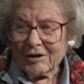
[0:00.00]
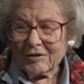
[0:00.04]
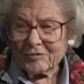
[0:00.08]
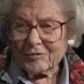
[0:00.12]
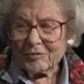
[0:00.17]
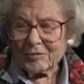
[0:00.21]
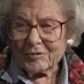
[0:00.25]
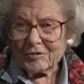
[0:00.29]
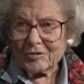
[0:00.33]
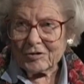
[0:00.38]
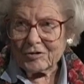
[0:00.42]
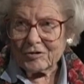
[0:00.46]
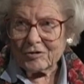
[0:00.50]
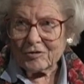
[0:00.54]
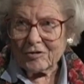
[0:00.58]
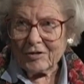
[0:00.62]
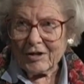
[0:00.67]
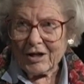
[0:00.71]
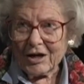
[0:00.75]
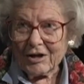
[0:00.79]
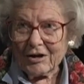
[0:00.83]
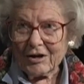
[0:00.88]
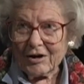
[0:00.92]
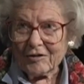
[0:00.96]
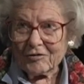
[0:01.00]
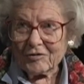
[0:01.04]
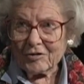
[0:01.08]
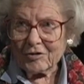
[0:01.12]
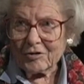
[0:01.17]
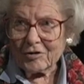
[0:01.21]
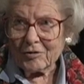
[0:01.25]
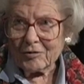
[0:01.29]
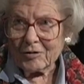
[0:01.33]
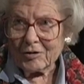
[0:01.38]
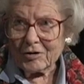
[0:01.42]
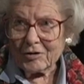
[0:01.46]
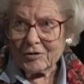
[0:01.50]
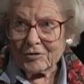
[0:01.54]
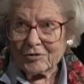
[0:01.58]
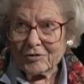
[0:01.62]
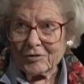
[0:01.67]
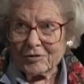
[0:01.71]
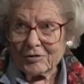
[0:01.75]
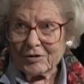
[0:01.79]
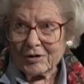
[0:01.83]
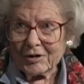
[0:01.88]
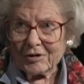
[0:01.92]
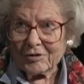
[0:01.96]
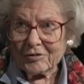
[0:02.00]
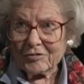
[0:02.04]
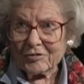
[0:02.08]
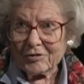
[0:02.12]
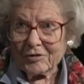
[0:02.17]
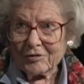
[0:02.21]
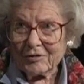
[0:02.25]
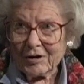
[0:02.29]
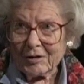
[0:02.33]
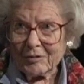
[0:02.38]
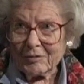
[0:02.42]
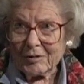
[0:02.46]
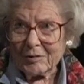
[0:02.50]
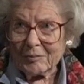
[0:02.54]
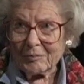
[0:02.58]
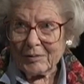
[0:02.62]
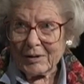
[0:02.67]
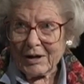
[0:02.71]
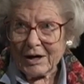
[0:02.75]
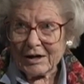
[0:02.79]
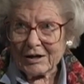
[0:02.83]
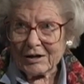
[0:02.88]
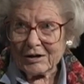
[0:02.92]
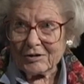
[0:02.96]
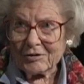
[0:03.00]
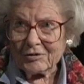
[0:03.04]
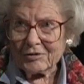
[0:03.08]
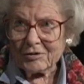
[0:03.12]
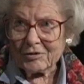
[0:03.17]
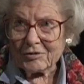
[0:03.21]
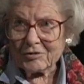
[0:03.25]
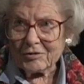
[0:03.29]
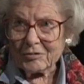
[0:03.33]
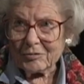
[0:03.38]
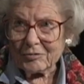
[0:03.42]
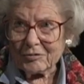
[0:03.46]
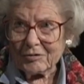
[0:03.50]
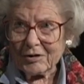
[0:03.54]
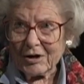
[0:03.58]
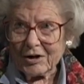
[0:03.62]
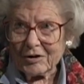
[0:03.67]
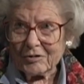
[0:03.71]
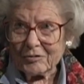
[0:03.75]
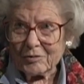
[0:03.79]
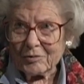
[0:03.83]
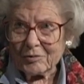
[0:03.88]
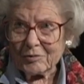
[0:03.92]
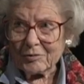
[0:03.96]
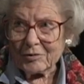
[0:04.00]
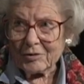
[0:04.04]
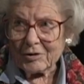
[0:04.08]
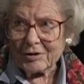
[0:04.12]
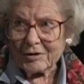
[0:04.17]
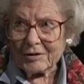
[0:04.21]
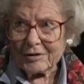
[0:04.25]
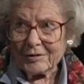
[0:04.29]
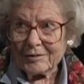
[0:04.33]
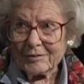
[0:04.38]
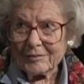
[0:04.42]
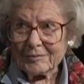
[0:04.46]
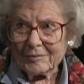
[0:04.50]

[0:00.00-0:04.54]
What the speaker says: But to do that, you have to know what you're doing. So I went back and took some graduate work.